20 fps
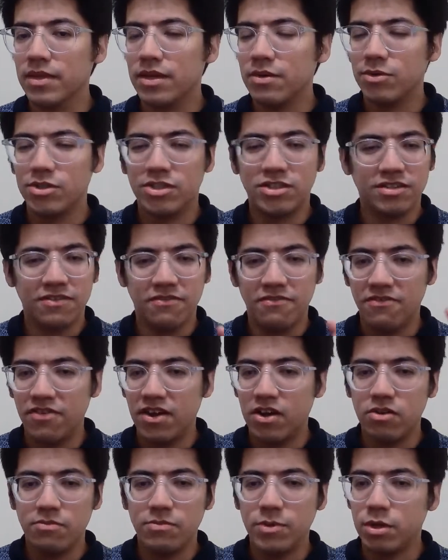which is a
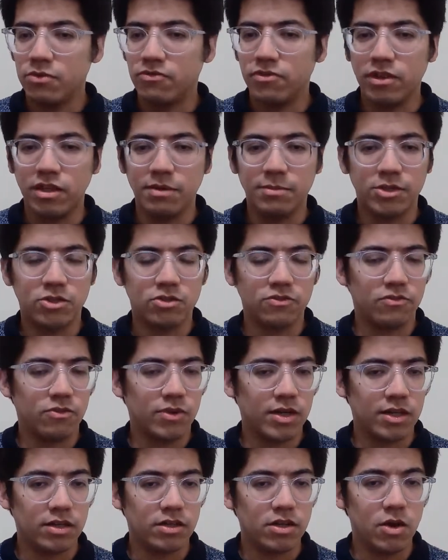very beautiful image of
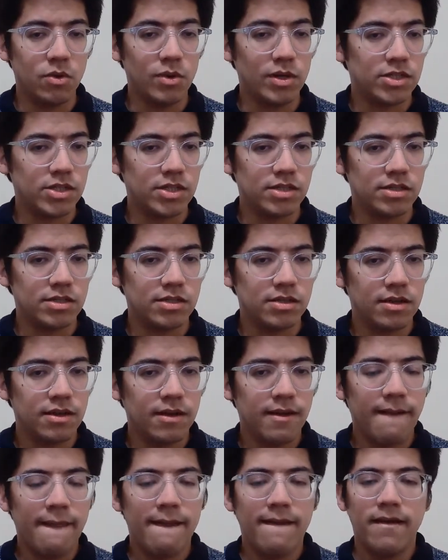what knowledge is,
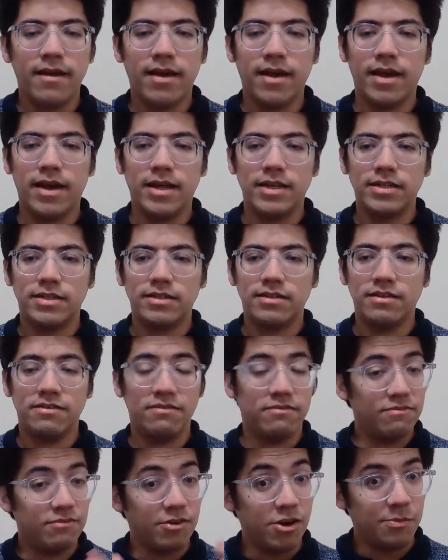and
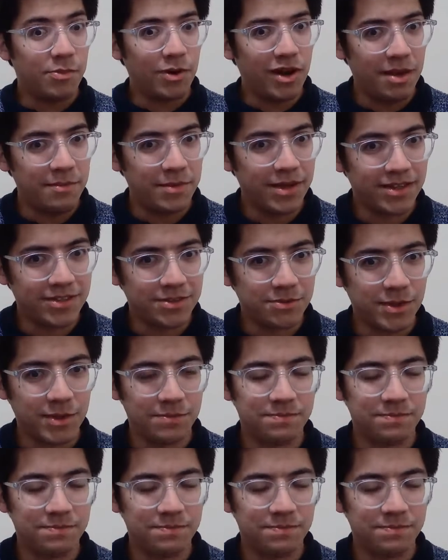very polemic as well.